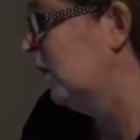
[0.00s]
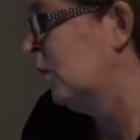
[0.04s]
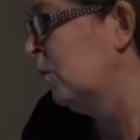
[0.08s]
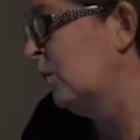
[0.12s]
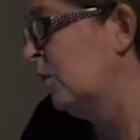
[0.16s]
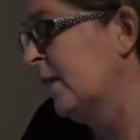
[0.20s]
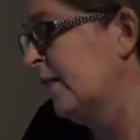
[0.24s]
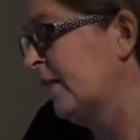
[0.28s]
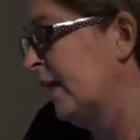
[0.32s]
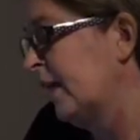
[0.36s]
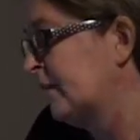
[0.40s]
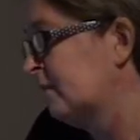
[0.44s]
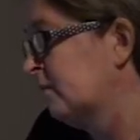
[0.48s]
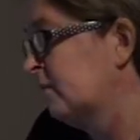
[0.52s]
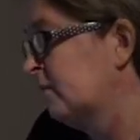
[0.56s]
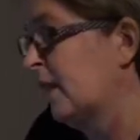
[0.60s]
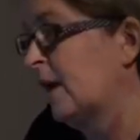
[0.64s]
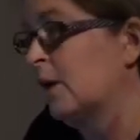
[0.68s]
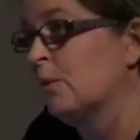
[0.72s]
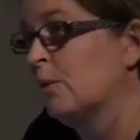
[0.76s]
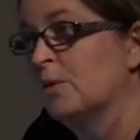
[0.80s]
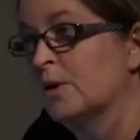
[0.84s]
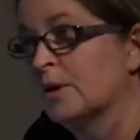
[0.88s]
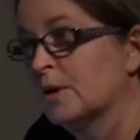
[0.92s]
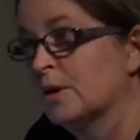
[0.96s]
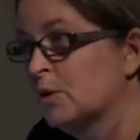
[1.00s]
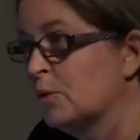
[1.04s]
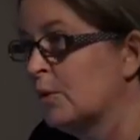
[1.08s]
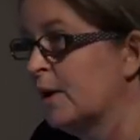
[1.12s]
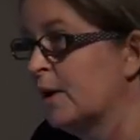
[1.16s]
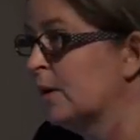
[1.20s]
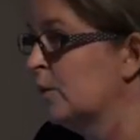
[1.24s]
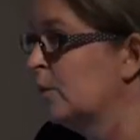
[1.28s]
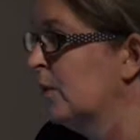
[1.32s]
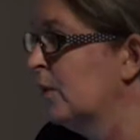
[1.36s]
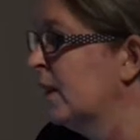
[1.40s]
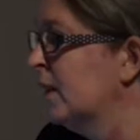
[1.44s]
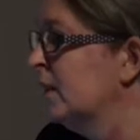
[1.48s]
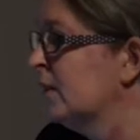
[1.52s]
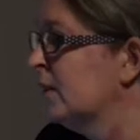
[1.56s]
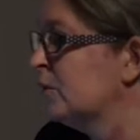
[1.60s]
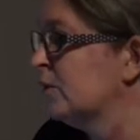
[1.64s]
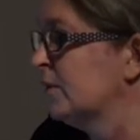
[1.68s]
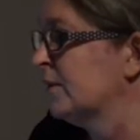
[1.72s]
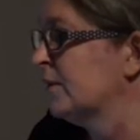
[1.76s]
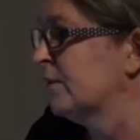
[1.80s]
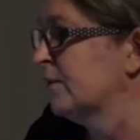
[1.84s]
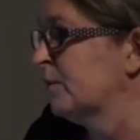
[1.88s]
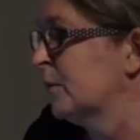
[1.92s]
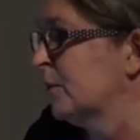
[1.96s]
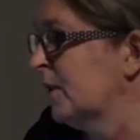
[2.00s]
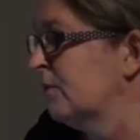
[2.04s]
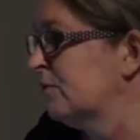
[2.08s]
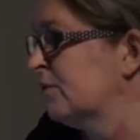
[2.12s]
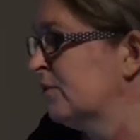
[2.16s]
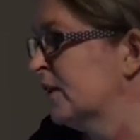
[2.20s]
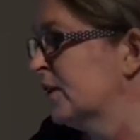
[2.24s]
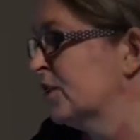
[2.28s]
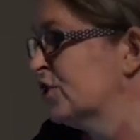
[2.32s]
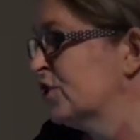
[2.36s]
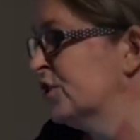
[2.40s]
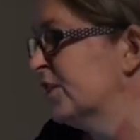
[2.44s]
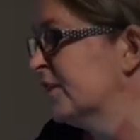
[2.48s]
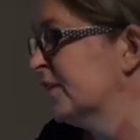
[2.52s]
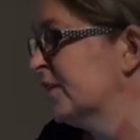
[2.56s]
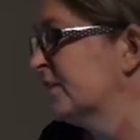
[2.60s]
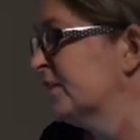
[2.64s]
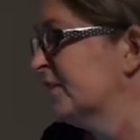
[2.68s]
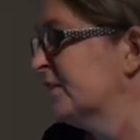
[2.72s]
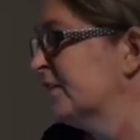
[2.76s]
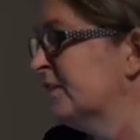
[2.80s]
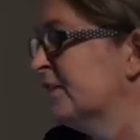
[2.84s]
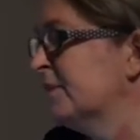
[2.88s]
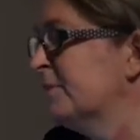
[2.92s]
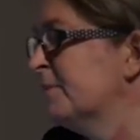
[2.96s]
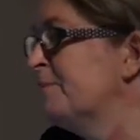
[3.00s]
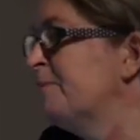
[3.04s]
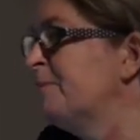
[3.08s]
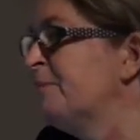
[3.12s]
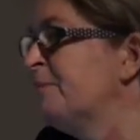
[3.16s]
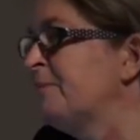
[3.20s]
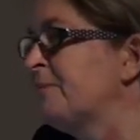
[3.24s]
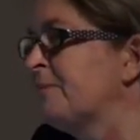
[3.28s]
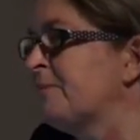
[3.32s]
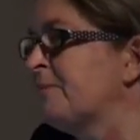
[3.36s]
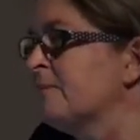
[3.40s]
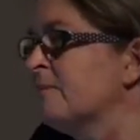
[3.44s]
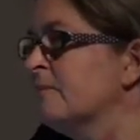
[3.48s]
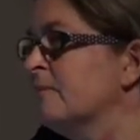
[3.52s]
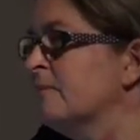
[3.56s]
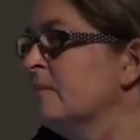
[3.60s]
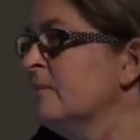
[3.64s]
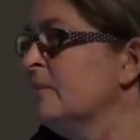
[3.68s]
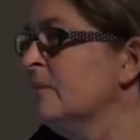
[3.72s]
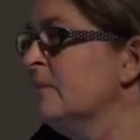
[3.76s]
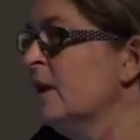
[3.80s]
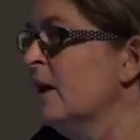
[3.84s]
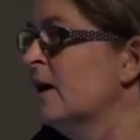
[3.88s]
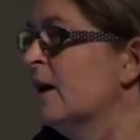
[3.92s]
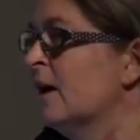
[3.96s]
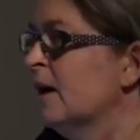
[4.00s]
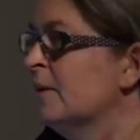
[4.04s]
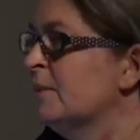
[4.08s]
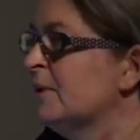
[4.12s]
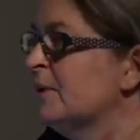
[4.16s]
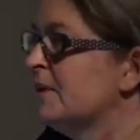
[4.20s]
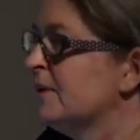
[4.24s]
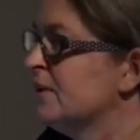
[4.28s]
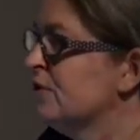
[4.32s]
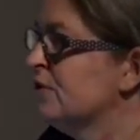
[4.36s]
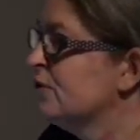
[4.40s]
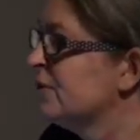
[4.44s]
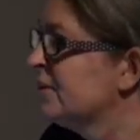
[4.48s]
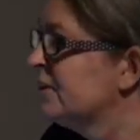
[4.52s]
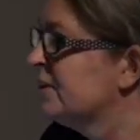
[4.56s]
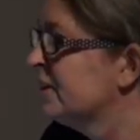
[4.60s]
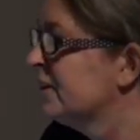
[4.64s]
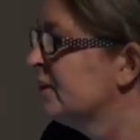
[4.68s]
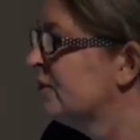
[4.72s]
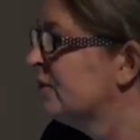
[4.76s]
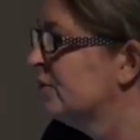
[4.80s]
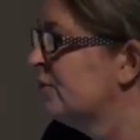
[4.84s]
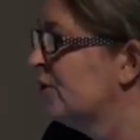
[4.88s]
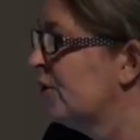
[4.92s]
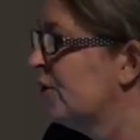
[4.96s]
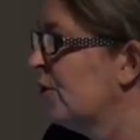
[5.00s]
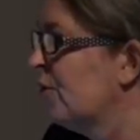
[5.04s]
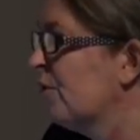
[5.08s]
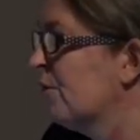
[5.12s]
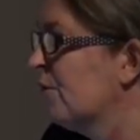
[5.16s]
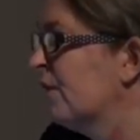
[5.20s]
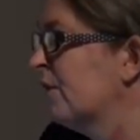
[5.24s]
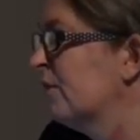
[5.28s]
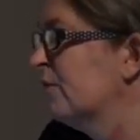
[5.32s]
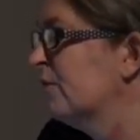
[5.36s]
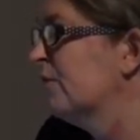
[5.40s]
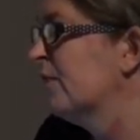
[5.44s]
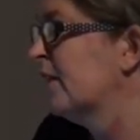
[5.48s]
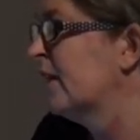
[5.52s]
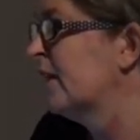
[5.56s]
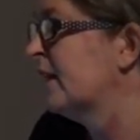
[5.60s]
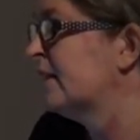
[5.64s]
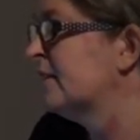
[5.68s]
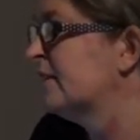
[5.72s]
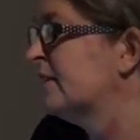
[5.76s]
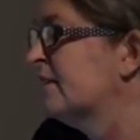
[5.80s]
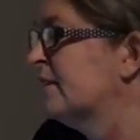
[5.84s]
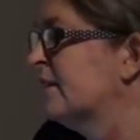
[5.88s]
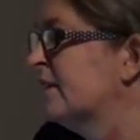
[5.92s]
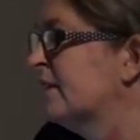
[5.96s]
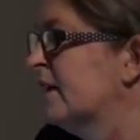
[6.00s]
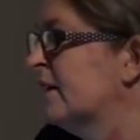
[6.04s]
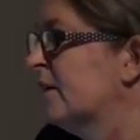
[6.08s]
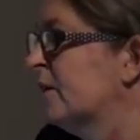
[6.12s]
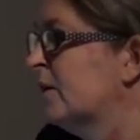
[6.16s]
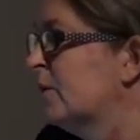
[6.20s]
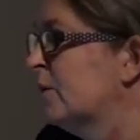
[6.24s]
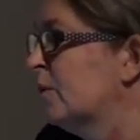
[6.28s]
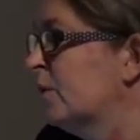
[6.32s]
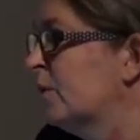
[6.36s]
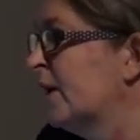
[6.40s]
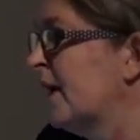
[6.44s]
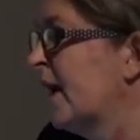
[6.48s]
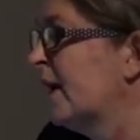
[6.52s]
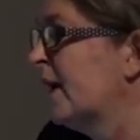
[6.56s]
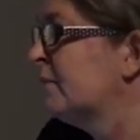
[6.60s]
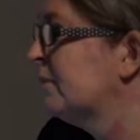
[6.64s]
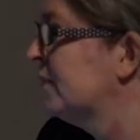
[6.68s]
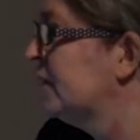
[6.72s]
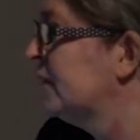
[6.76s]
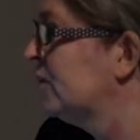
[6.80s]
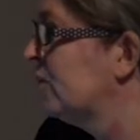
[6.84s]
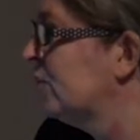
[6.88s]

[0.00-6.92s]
well, that worked quite well. It was a well-functioning system. It's interesting to know, though, that what had been